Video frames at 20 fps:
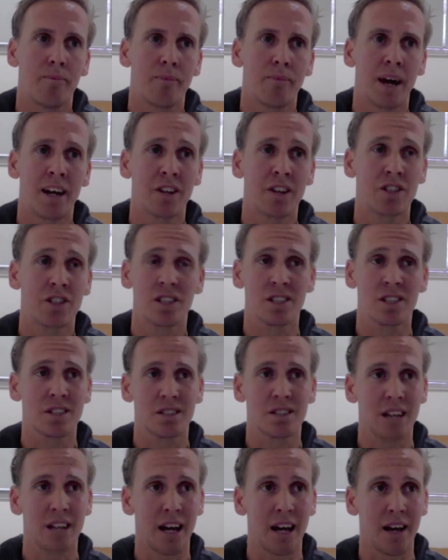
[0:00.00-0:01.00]
It
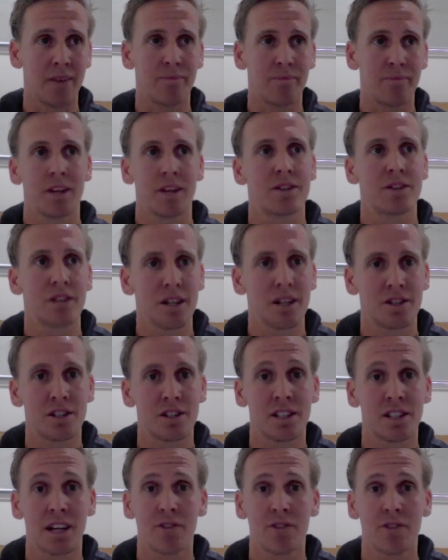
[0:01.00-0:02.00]
just
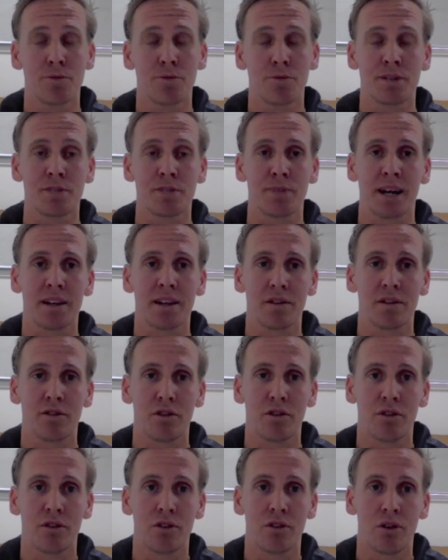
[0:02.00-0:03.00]
gives you perspective
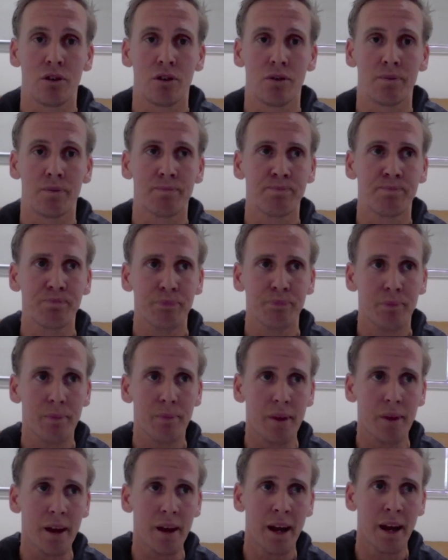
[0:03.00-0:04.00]
on
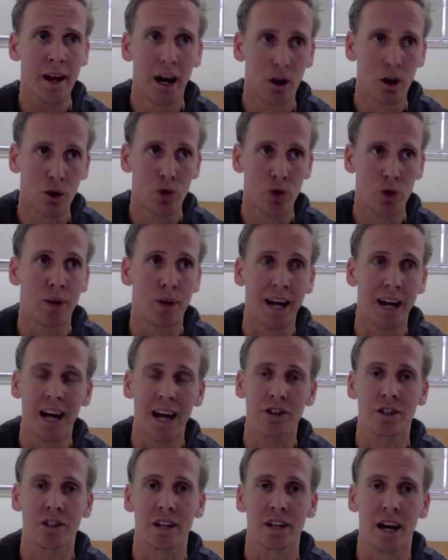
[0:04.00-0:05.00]
how good we
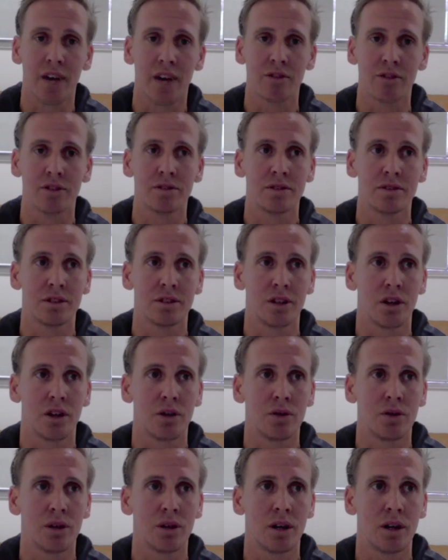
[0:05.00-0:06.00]
actually have it, you
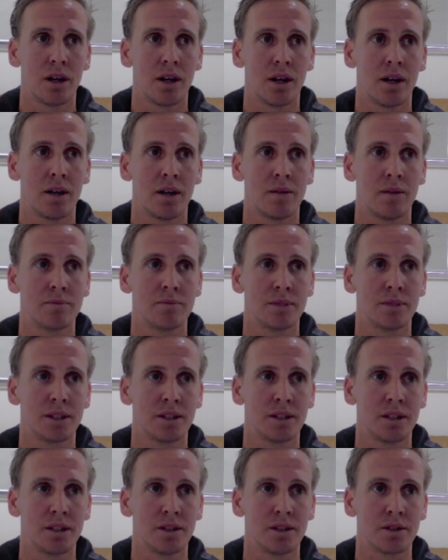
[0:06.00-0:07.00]
know,
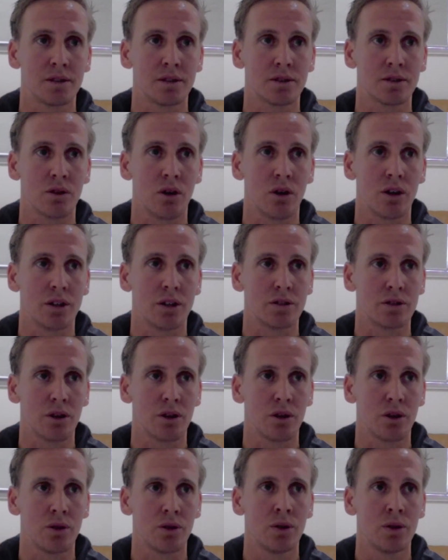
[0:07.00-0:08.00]
in society.
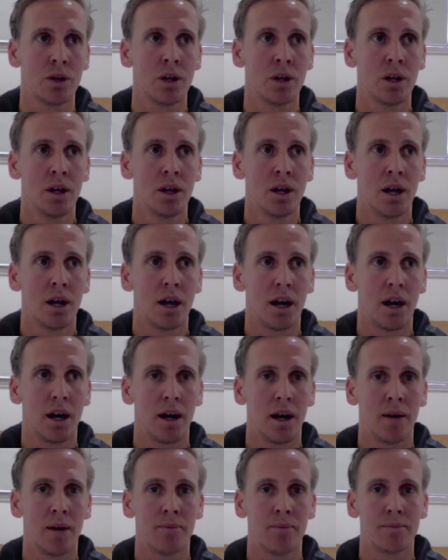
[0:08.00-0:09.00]
So,
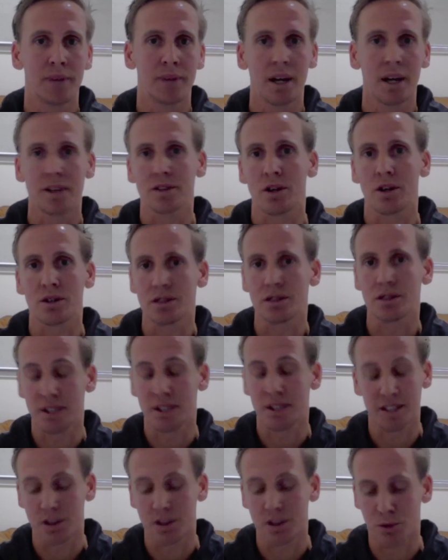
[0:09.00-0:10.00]

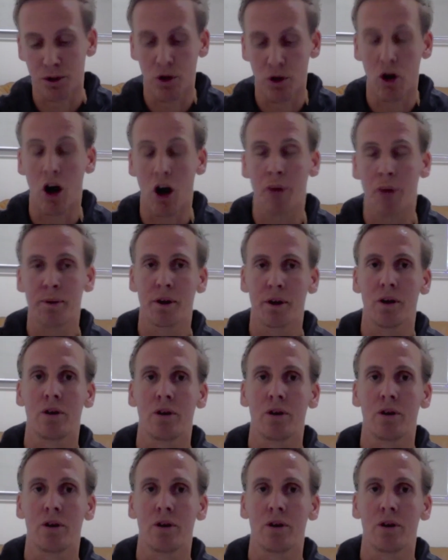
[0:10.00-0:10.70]
it's a real eye-opener.